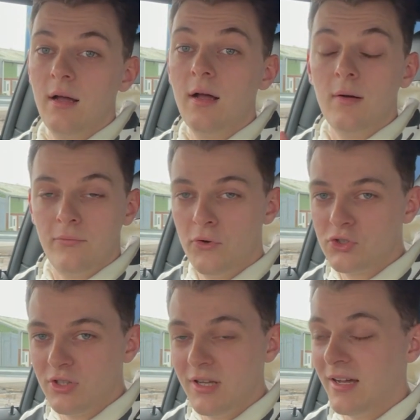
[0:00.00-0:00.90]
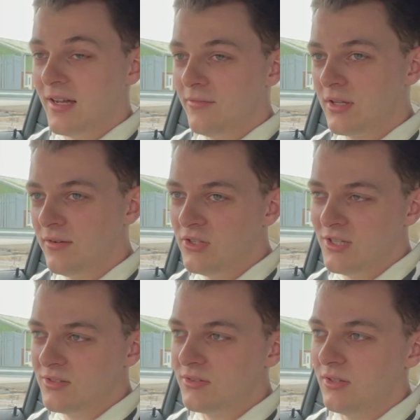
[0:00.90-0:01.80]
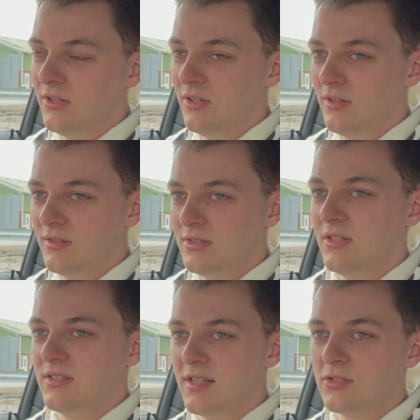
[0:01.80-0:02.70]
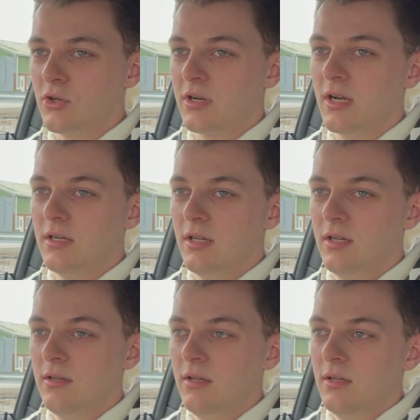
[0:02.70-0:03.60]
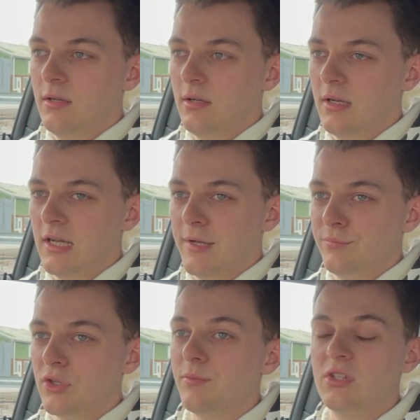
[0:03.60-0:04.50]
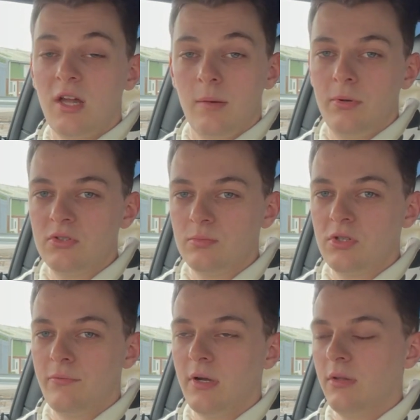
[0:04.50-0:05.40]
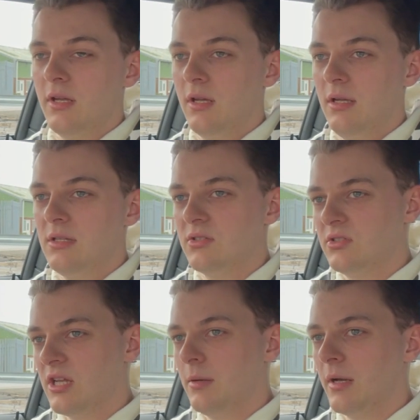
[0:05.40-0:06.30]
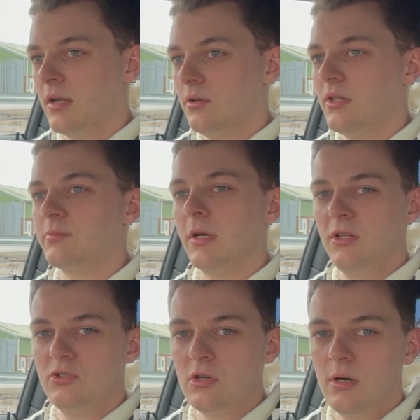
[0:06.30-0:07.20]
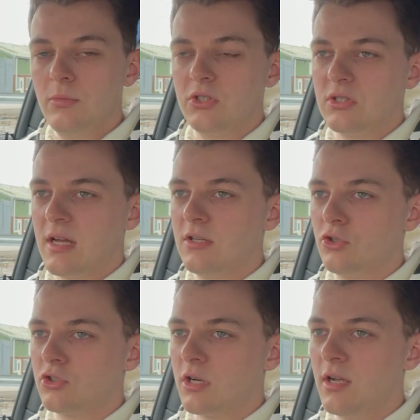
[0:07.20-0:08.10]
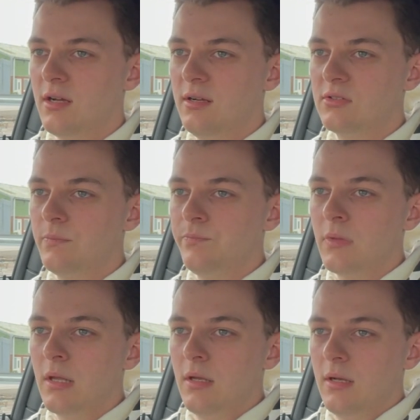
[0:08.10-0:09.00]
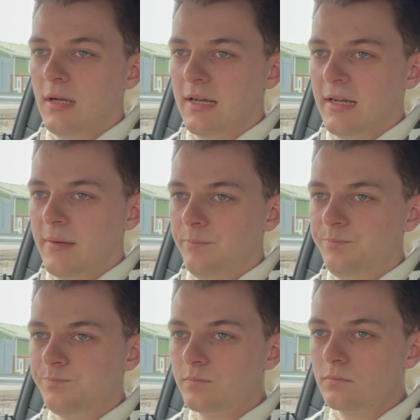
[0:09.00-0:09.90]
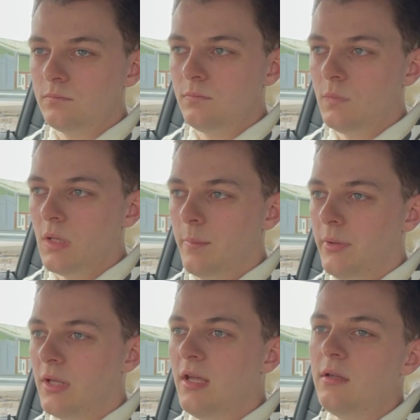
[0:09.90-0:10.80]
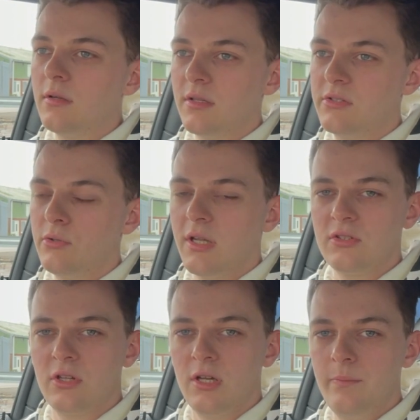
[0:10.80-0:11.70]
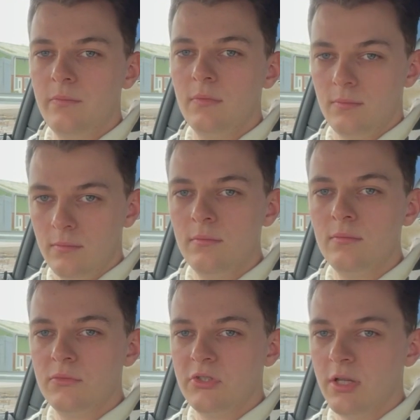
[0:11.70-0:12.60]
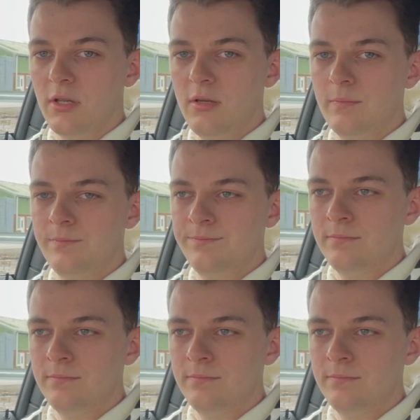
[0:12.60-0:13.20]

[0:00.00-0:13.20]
unfortunately i have given in to the to the tiktok idea um, so I'm starting to put some stuff out on there. It's the same handle as my Instagram, which is at Josh in Cars. Um, but yeah, until next time, see you then.